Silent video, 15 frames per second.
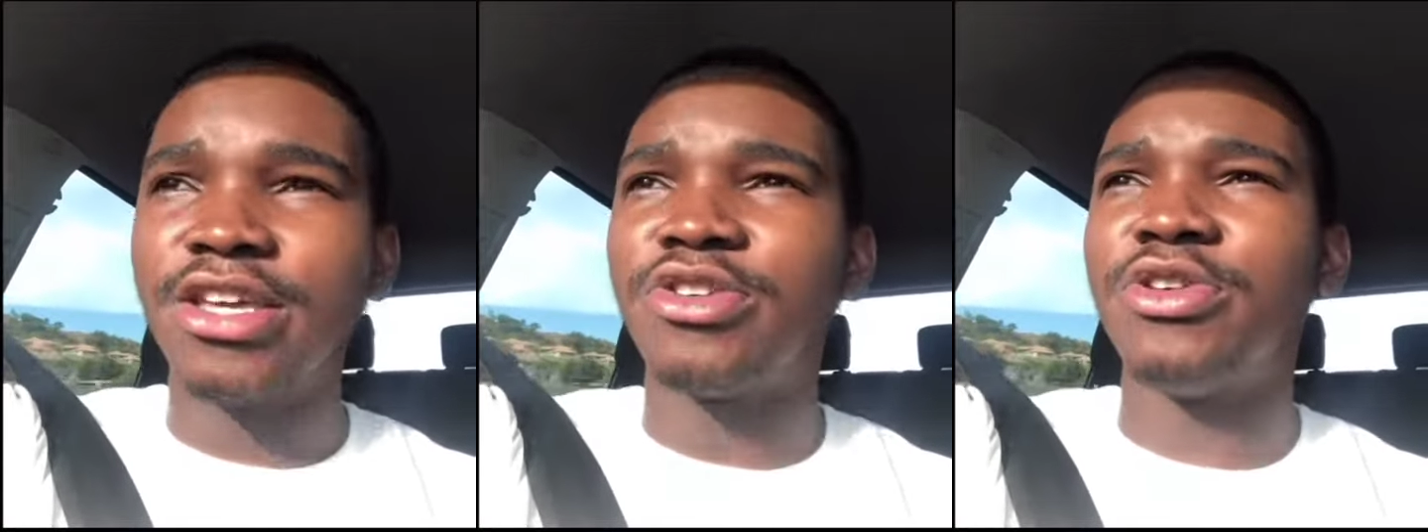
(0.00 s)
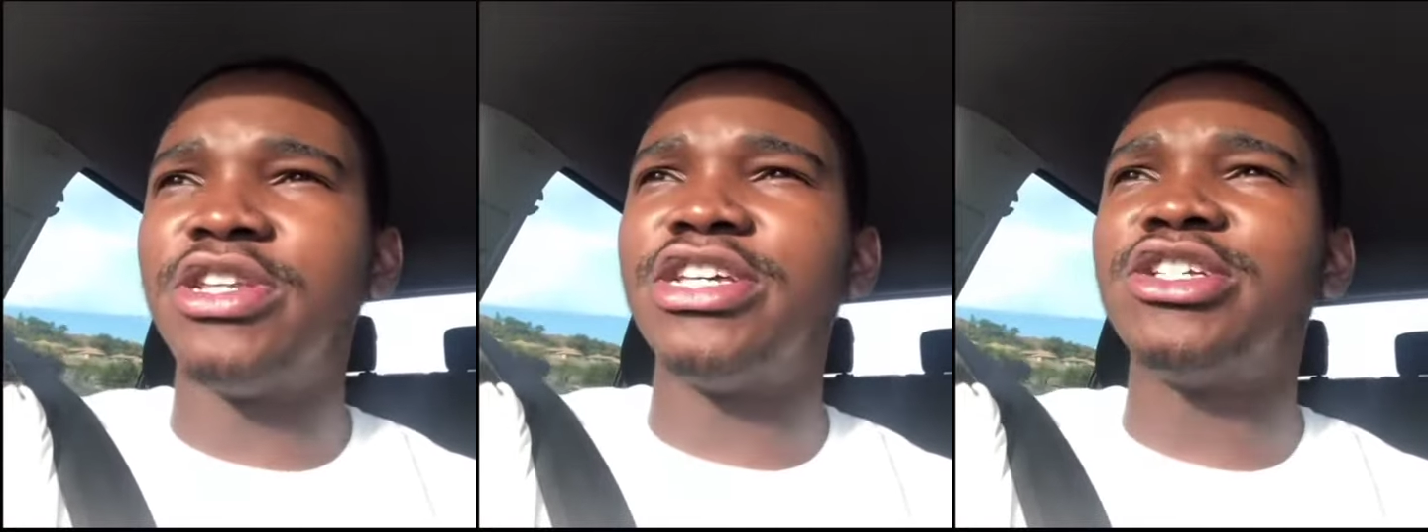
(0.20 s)

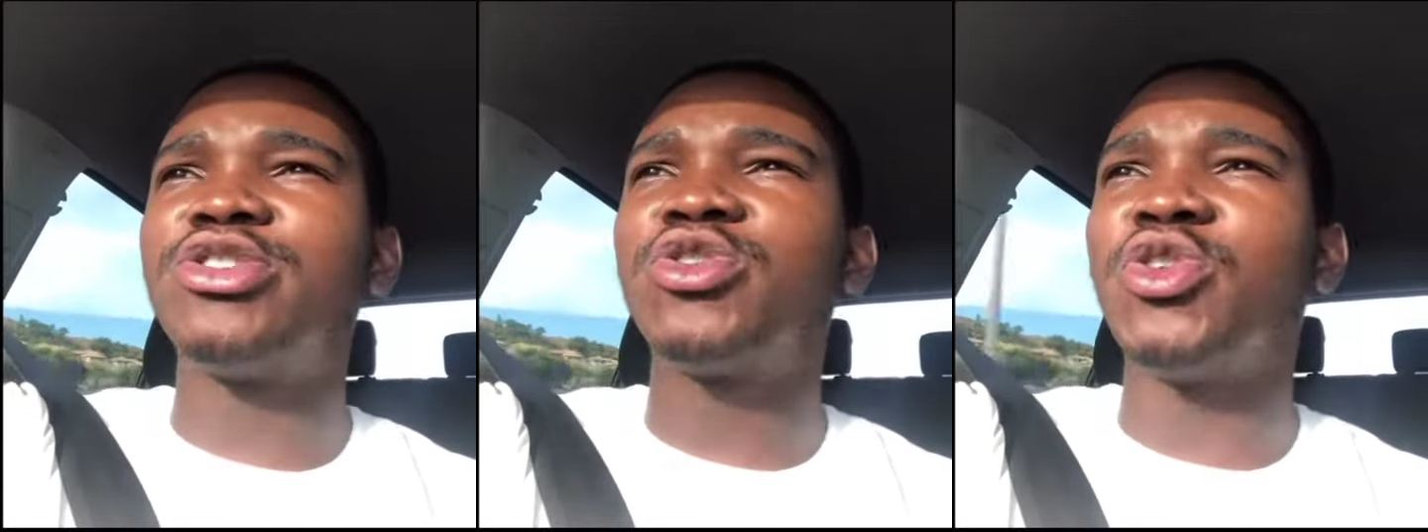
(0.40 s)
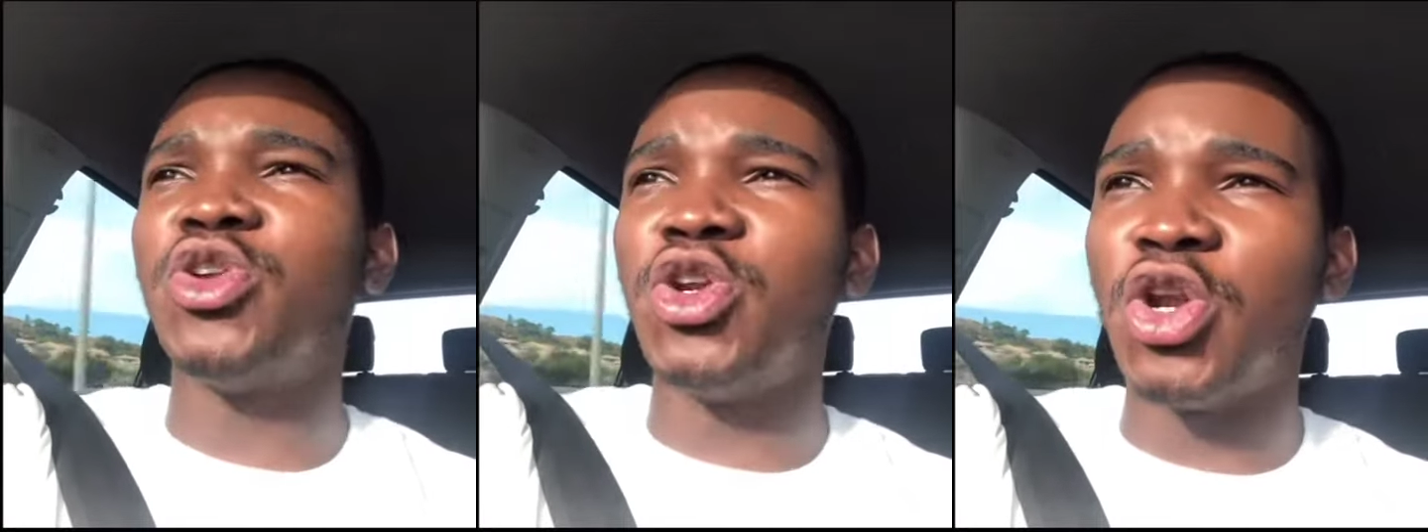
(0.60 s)
You need
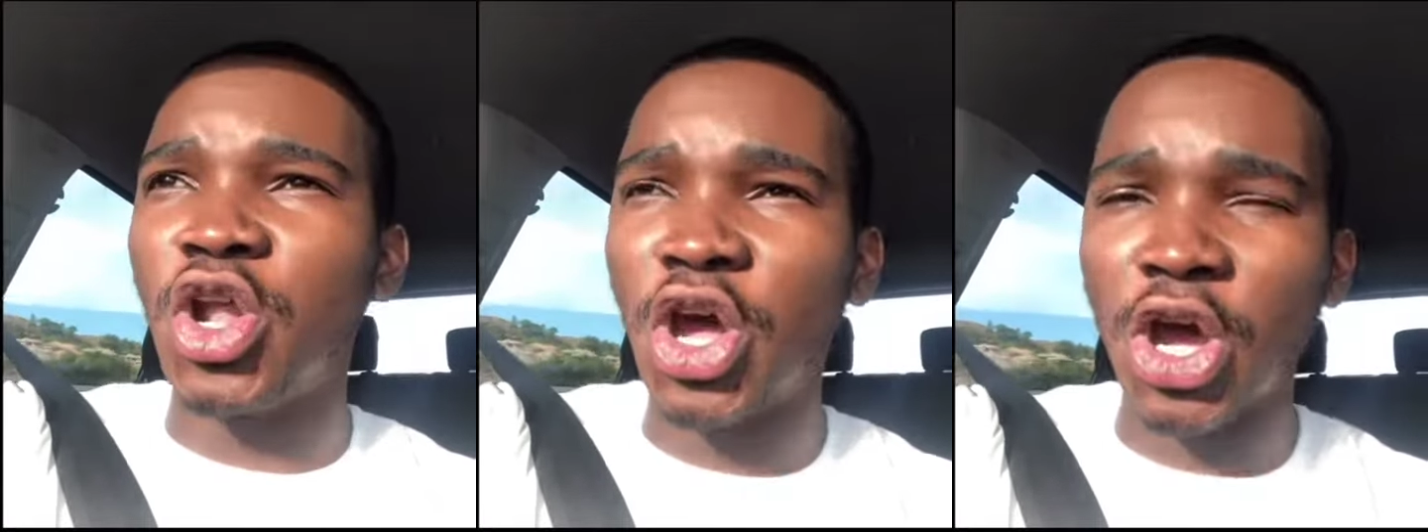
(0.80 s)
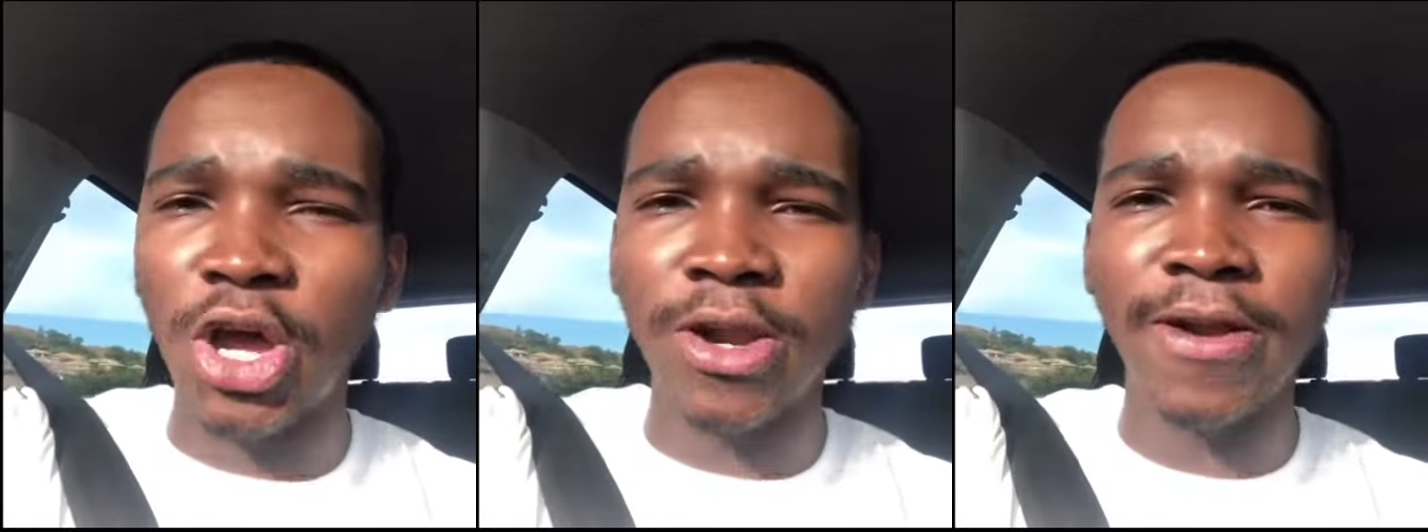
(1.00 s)
to
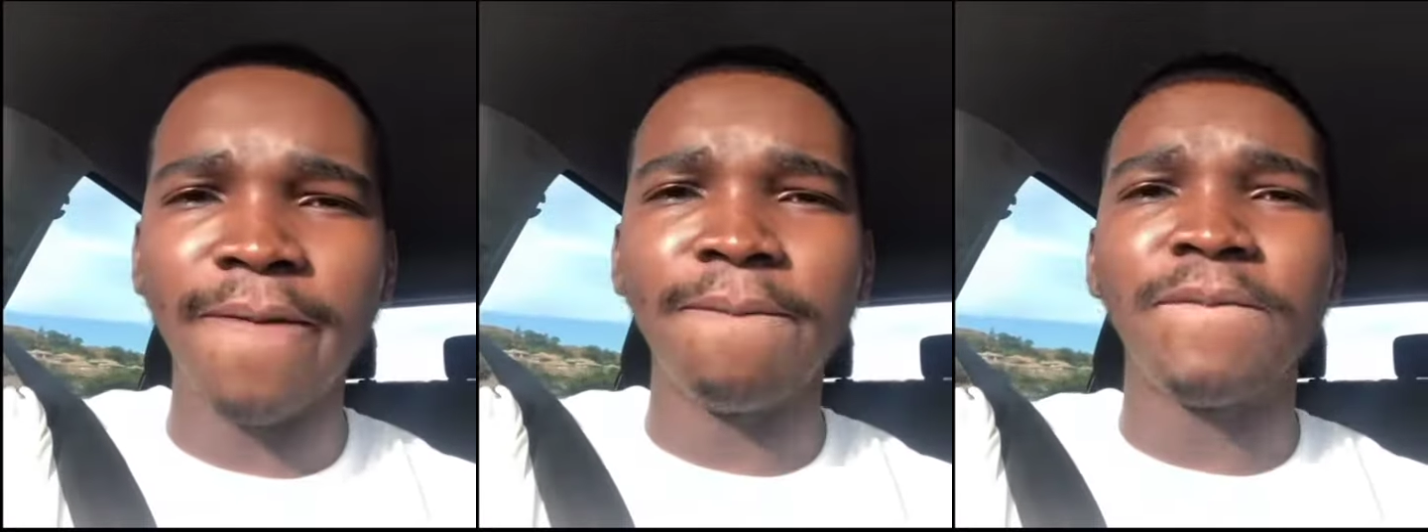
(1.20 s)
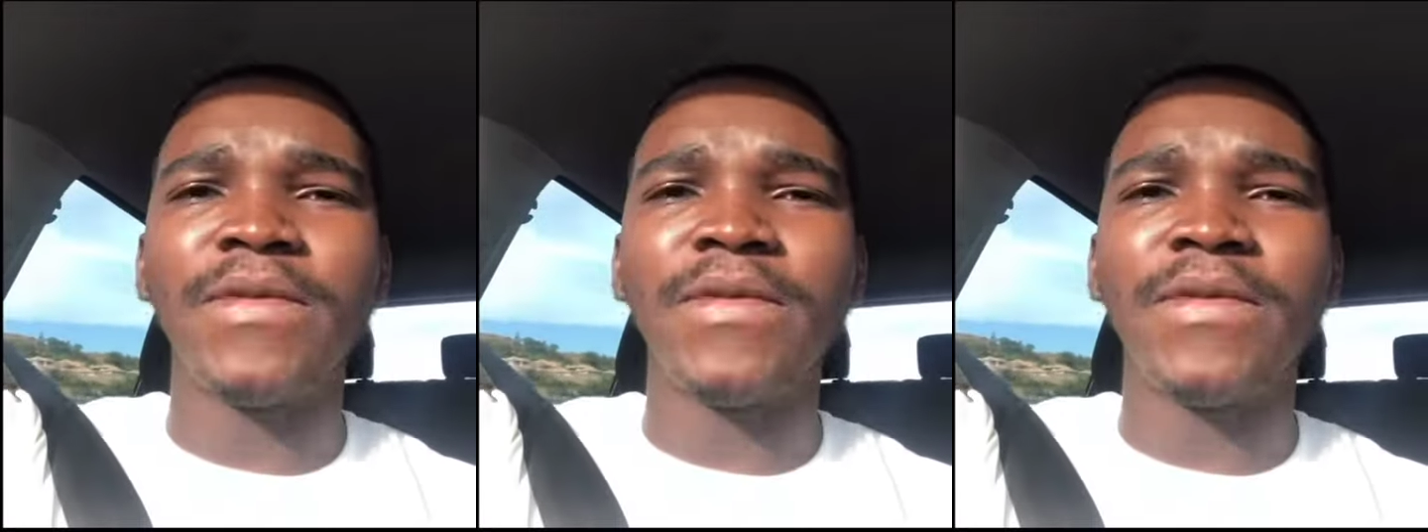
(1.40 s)
learn